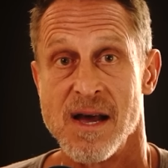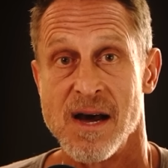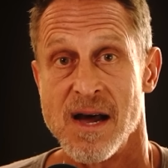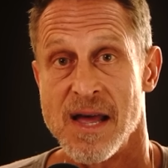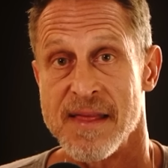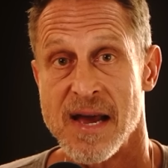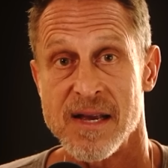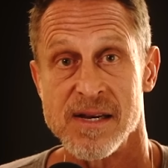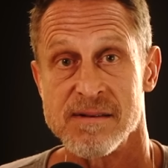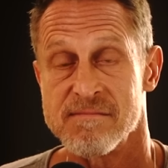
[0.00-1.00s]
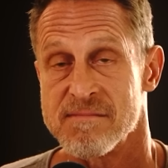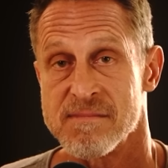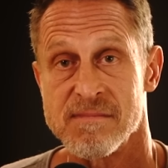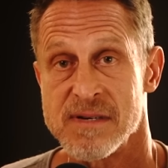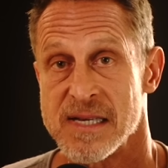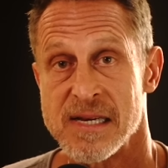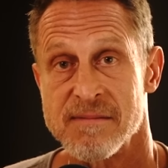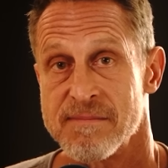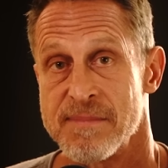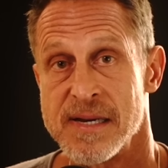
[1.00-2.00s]
Uh, and that can really
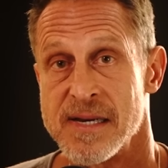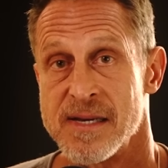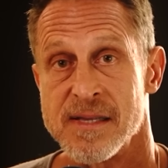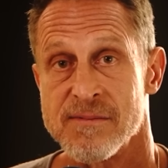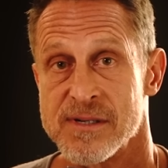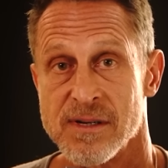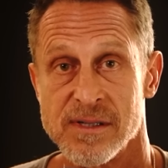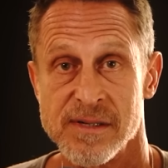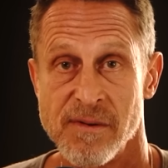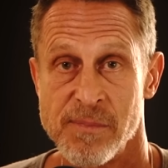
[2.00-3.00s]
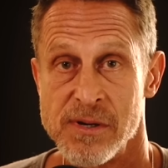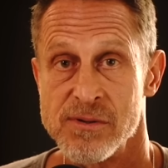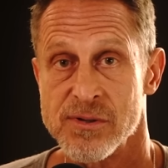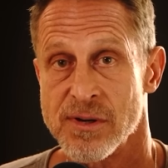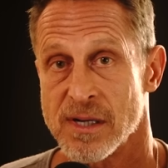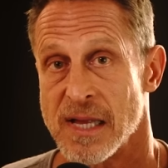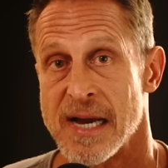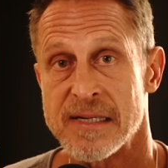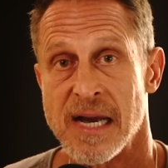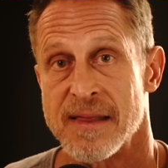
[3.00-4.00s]
be the result of abuse or
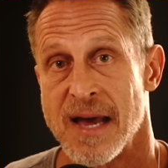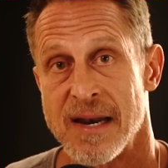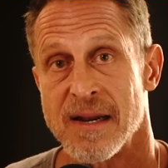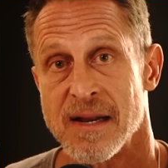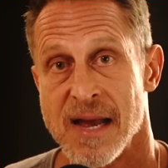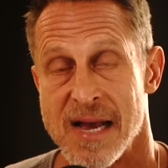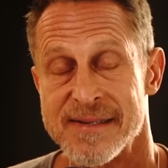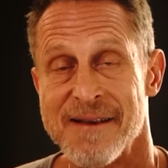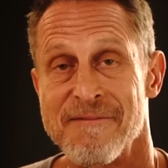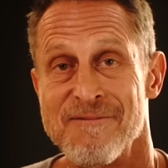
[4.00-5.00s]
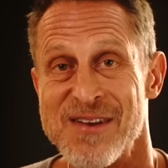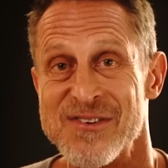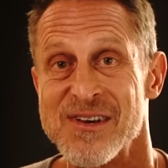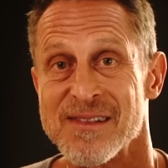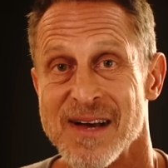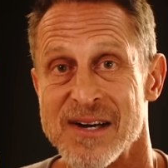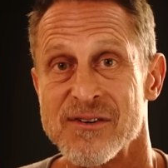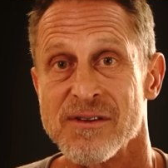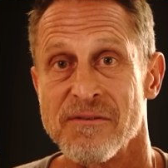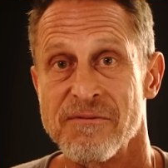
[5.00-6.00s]
neglect. And that has a
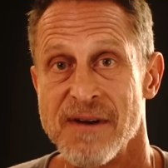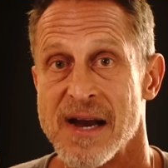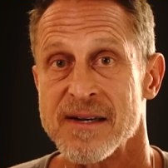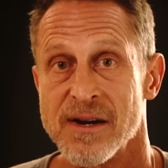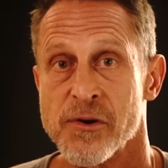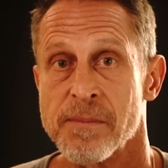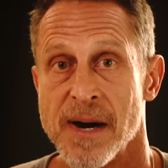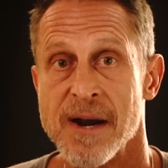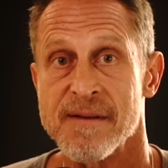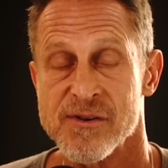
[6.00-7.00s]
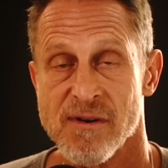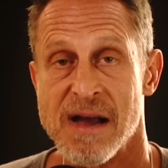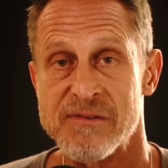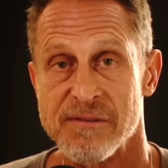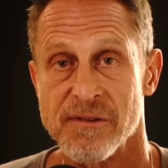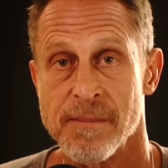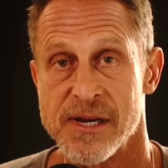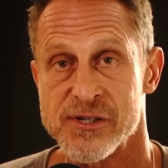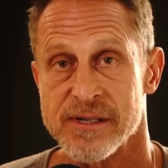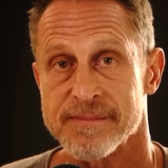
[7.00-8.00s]
physiological effect on your body that drives
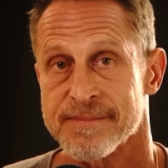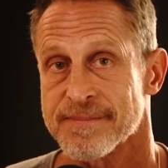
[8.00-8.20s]
inflammation.